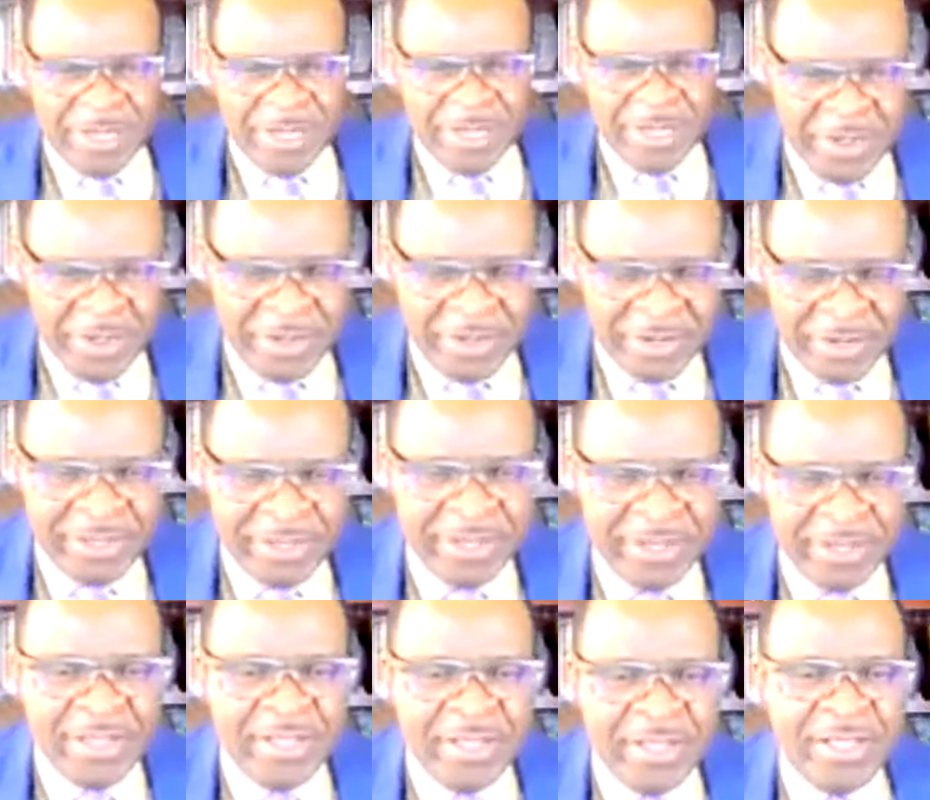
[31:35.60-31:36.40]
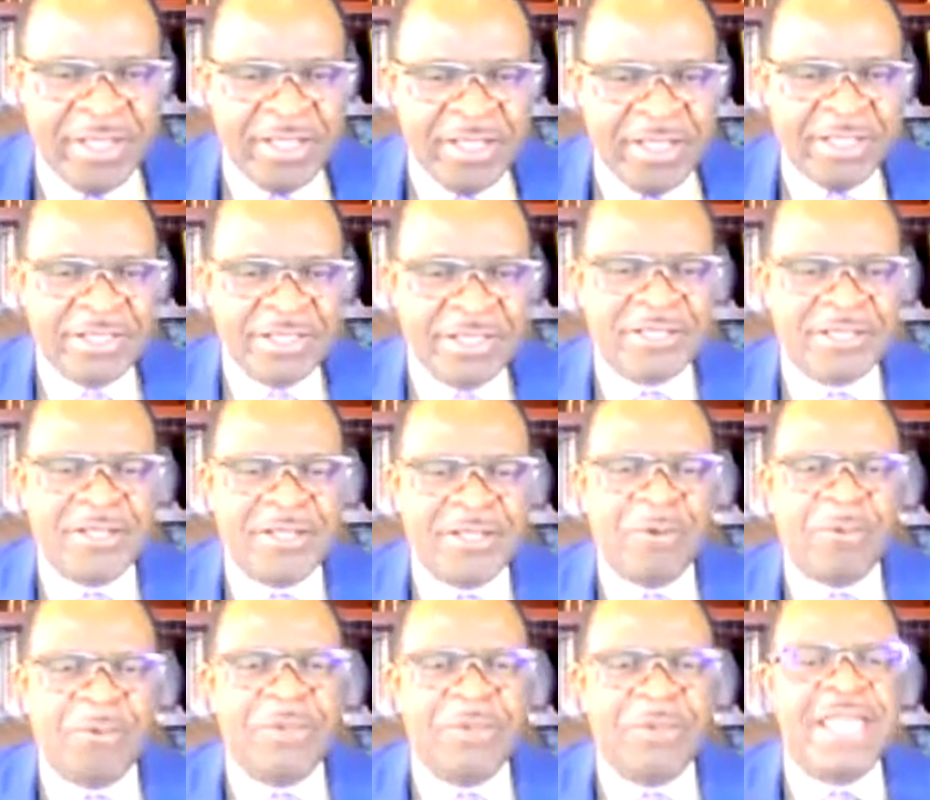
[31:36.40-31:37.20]
on.
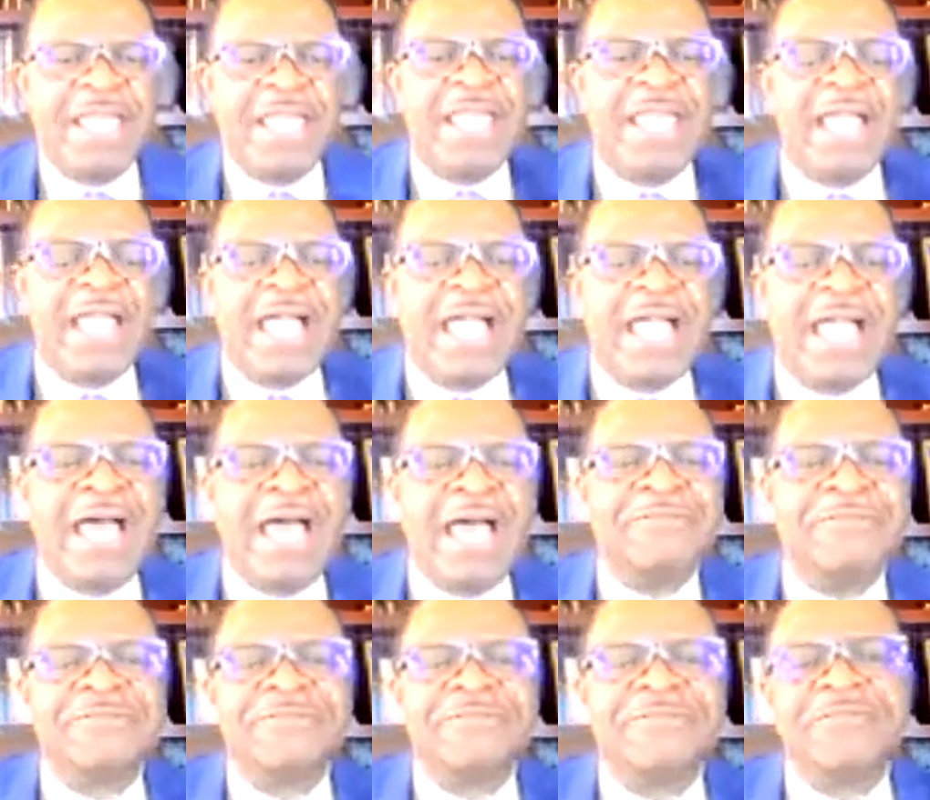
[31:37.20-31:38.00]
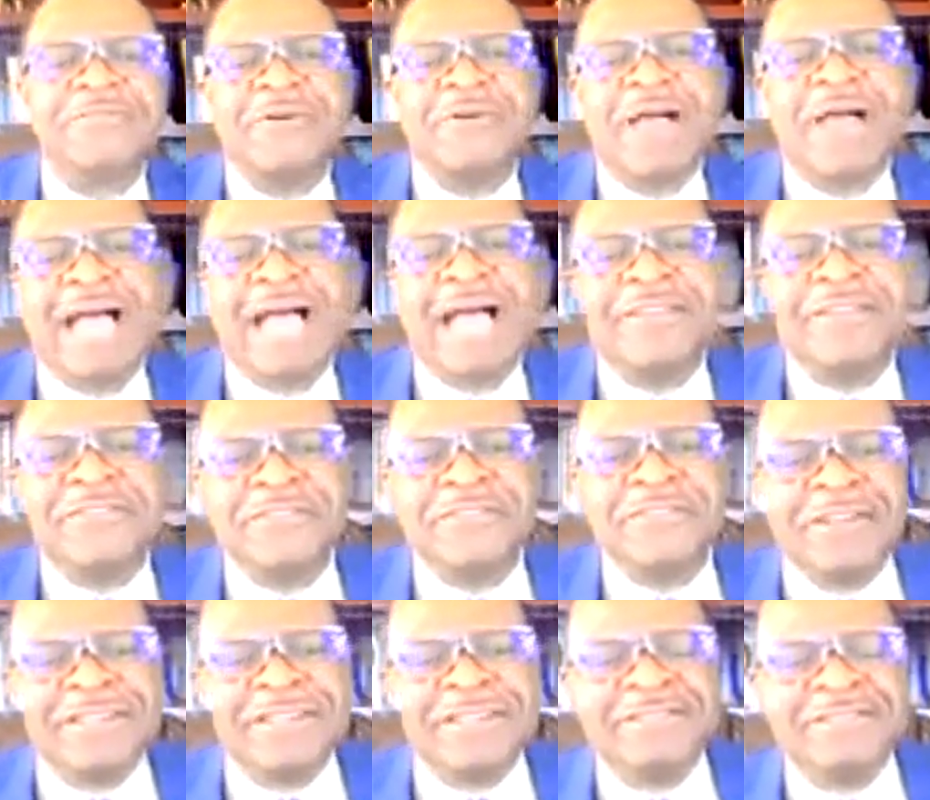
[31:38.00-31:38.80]
So we have to
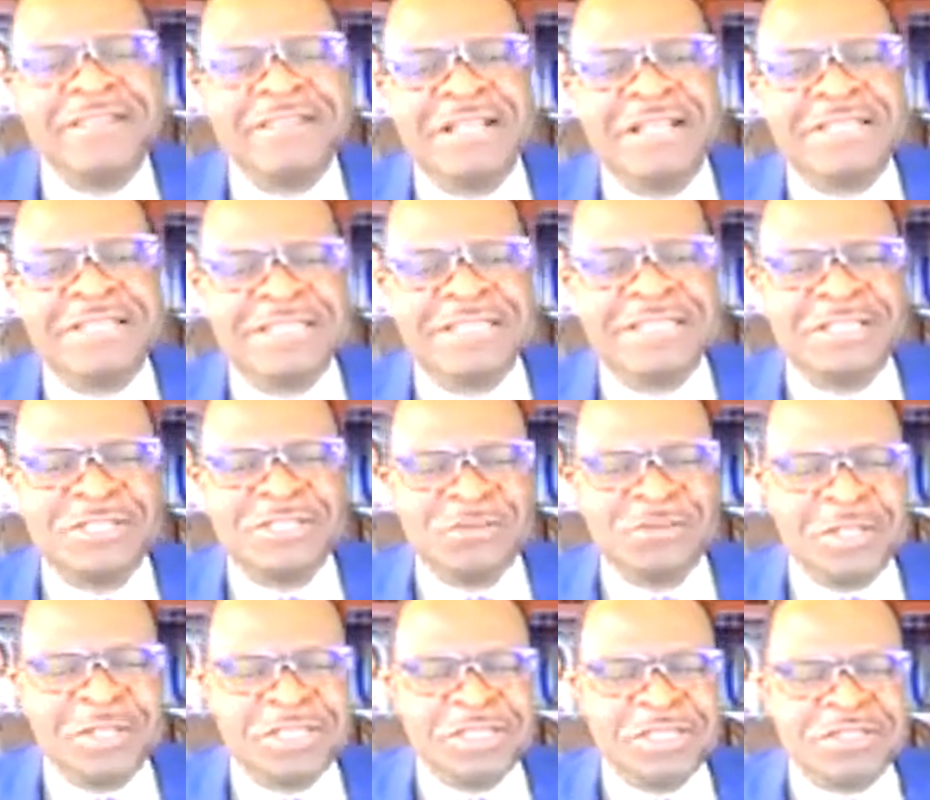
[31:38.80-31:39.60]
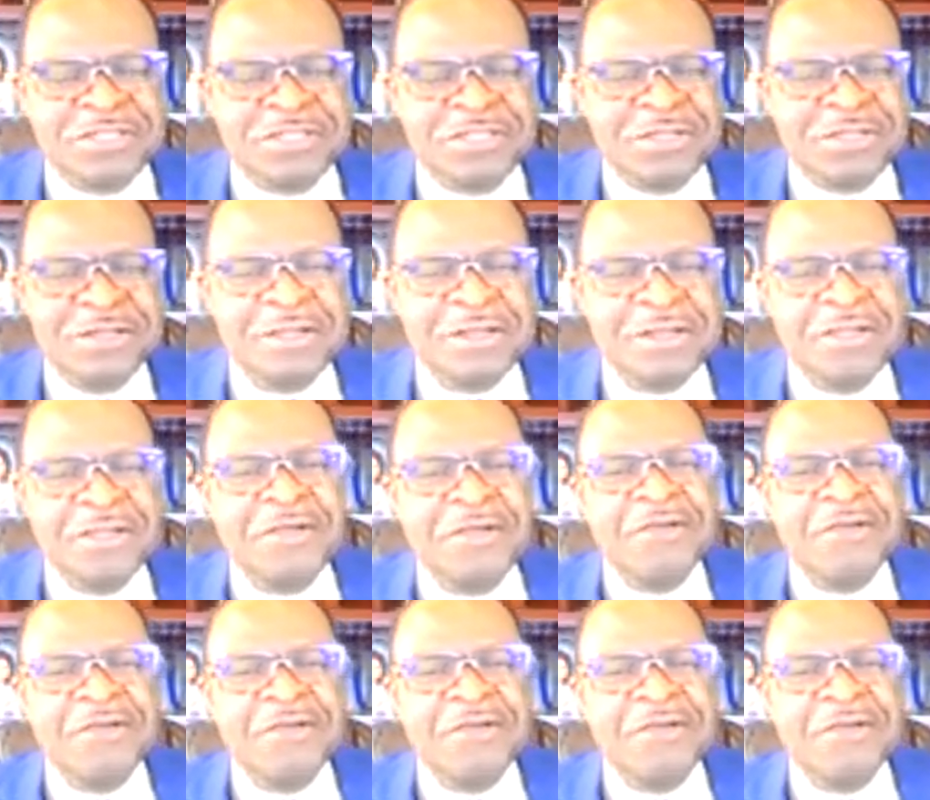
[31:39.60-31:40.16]
address her situation